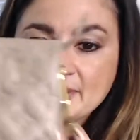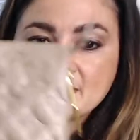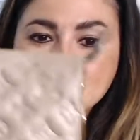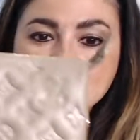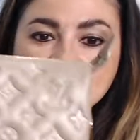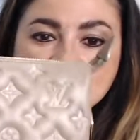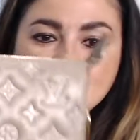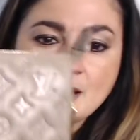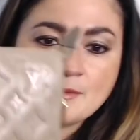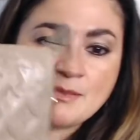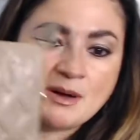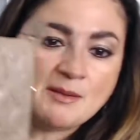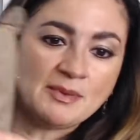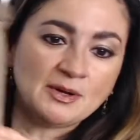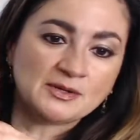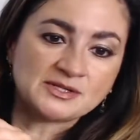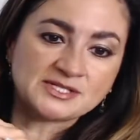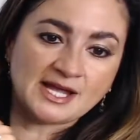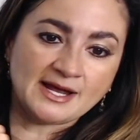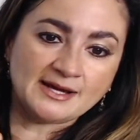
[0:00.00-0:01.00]
the same on
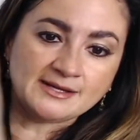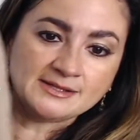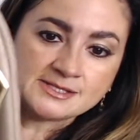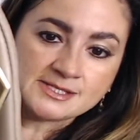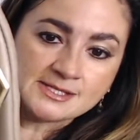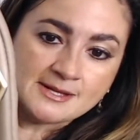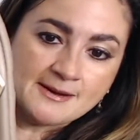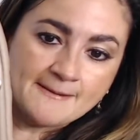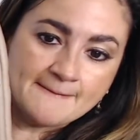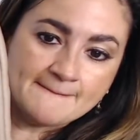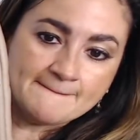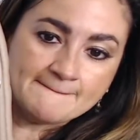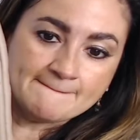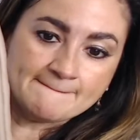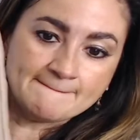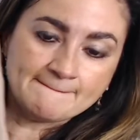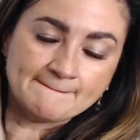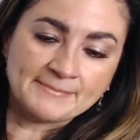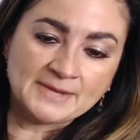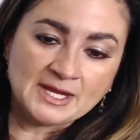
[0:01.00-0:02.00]
both sides.
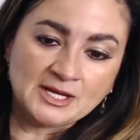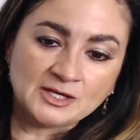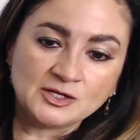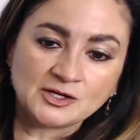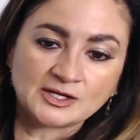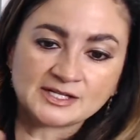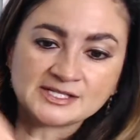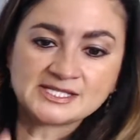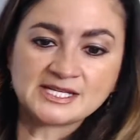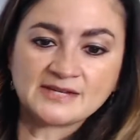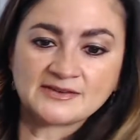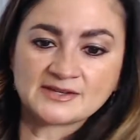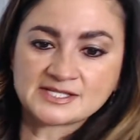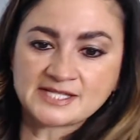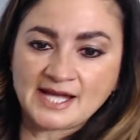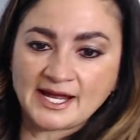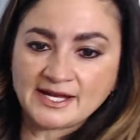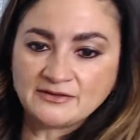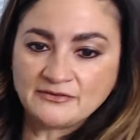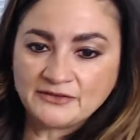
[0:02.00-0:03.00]
You can see the
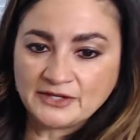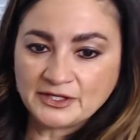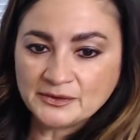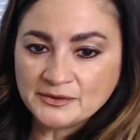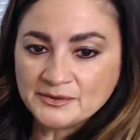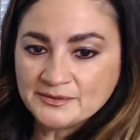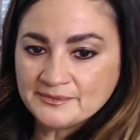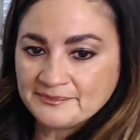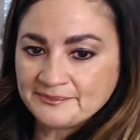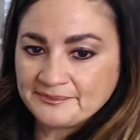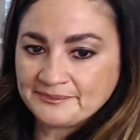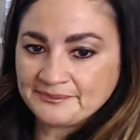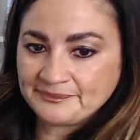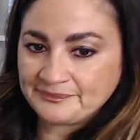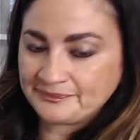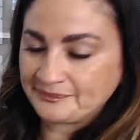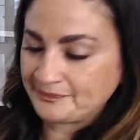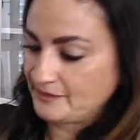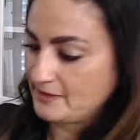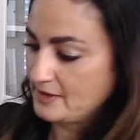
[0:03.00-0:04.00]
side view.
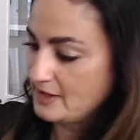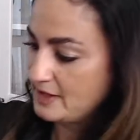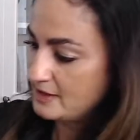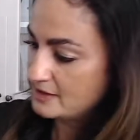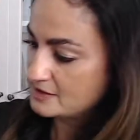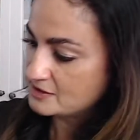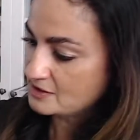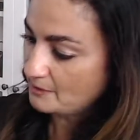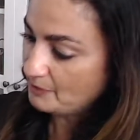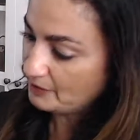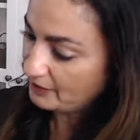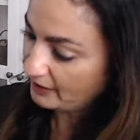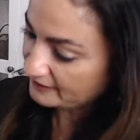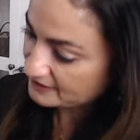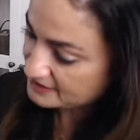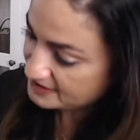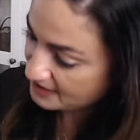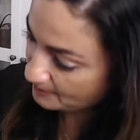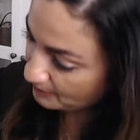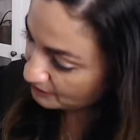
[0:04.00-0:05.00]
So I'll put it on the
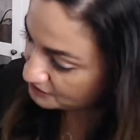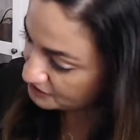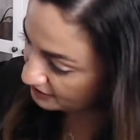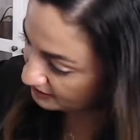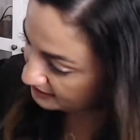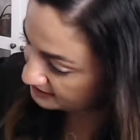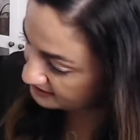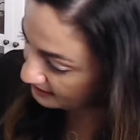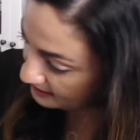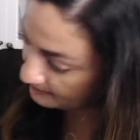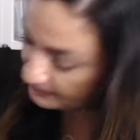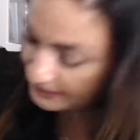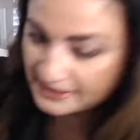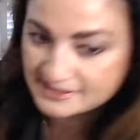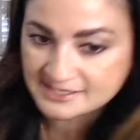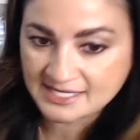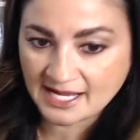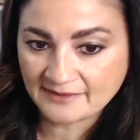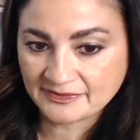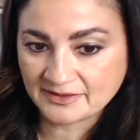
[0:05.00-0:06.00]
table so you can see, but
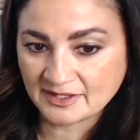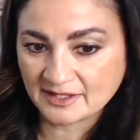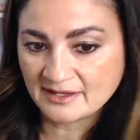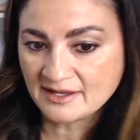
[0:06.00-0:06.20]
it's got the